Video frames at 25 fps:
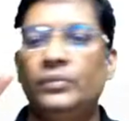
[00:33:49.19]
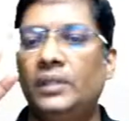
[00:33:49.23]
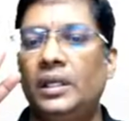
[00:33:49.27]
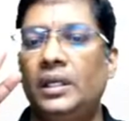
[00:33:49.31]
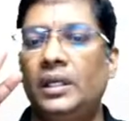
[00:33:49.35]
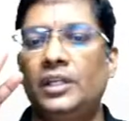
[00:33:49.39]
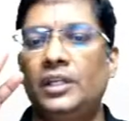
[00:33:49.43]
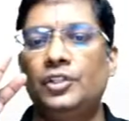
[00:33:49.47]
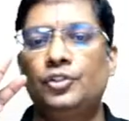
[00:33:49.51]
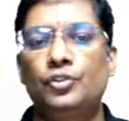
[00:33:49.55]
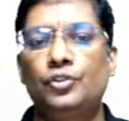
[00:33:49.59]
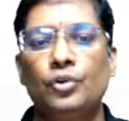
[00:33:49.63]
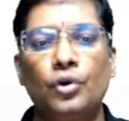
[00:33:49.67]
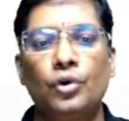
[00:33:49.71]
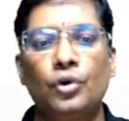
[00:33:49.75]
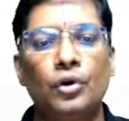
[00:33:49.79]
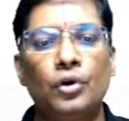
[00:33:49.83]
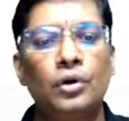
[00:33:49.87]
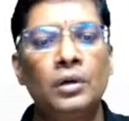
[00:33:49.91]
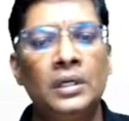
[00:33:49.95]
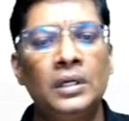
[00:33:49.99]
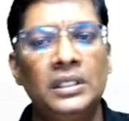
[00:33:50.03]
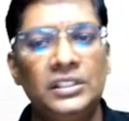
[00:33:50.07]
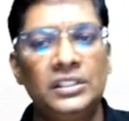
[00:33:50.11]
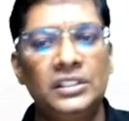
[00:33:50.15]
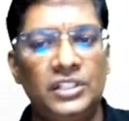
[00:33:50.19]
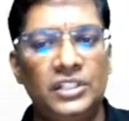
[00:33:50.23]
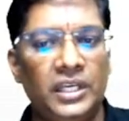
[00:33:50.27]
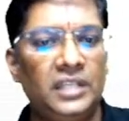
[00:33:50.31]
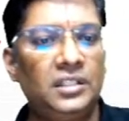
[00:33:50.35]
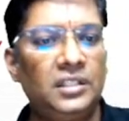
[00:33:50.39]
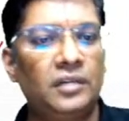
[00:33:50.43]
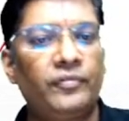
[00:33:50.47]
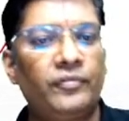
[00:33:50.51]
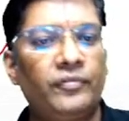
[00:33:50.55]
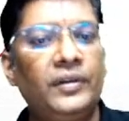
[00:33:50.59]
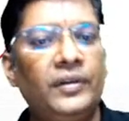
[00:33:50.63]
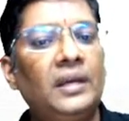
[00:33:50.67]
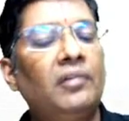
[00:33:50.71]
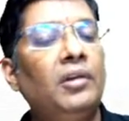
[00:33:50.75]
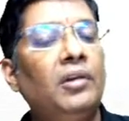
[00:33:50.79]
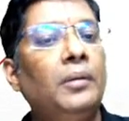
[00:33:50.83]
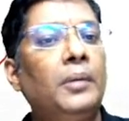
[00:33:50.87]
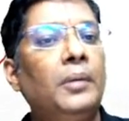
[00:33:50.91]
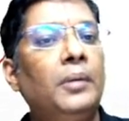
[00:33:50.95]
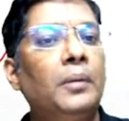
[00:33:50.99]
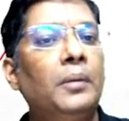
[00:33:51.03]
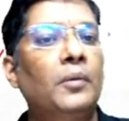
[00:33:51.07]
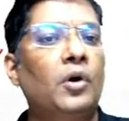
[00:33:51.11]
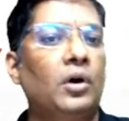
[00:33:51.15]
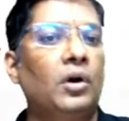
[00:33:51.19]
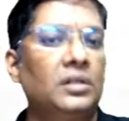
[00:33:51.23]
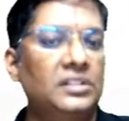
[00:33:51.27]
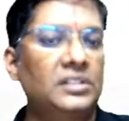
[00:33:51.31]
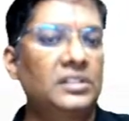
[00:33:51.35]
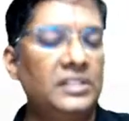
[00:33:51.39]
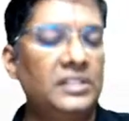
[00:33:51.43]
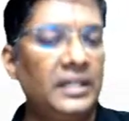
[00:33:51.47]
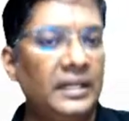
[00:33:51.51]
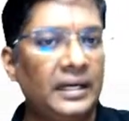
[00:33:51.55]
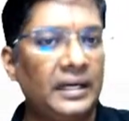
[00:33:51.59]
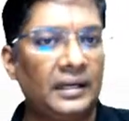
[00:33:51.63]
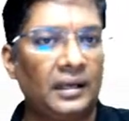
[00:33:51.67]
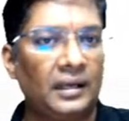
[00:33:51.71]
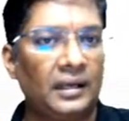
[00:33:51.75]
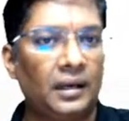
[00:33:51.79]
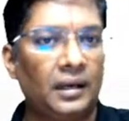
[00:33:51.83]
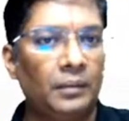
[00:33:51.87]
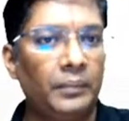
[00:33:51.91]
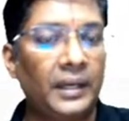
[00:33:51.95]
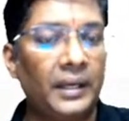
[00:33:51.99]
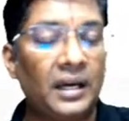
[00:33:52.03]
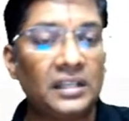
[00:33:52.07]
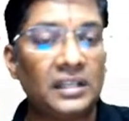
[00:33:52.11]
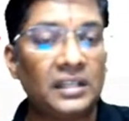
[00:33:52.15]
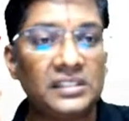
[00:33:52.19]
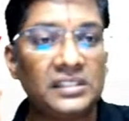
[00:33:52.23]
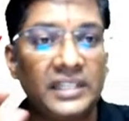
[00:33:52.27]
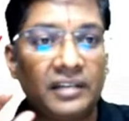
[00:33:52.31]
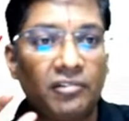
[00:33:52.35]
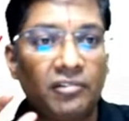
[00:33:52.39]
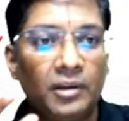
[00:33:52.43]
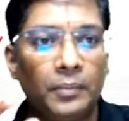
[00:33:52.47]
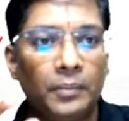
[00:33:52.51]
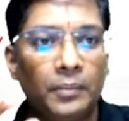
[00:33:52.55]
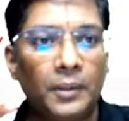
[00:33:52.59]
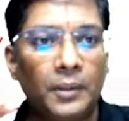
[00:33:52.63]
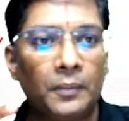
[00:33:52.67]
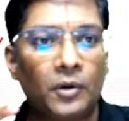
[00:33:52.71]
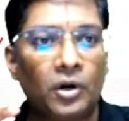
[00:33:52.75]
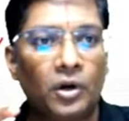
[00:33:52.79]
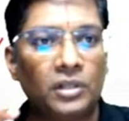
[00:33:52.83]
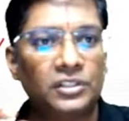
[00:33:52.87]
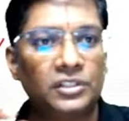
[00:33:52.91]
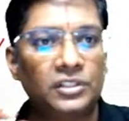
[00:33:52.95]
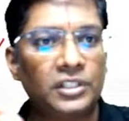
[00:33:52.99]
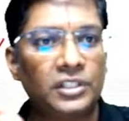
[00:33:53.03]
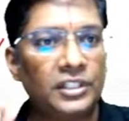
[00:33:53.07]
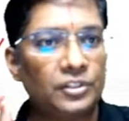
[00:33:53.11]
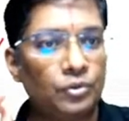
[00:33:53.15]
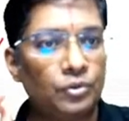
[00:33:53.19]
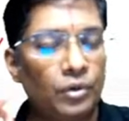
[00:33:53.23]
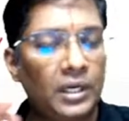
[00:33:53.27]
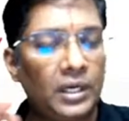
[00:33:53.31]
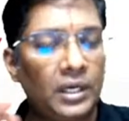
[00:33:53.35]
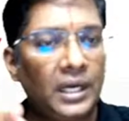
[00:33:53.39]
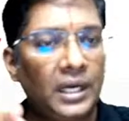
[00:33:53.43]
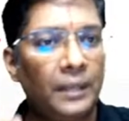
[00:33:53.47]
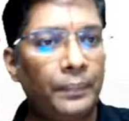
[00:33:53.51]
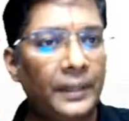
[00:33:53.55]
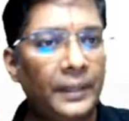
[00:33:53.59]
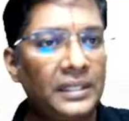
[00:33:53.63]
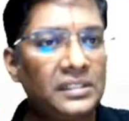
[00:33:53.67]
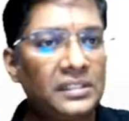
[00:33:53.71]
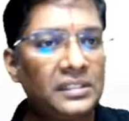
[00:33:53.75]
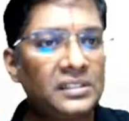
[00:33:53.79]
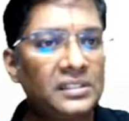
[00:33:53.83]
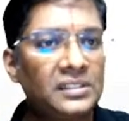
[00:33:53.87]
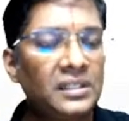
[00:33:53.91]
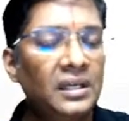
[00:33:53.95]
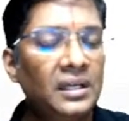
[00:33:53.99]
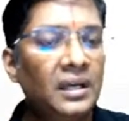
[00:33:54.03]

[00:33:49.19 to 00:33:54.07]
there is no change of equilibrium constant at all, because equilibrium constant is only depends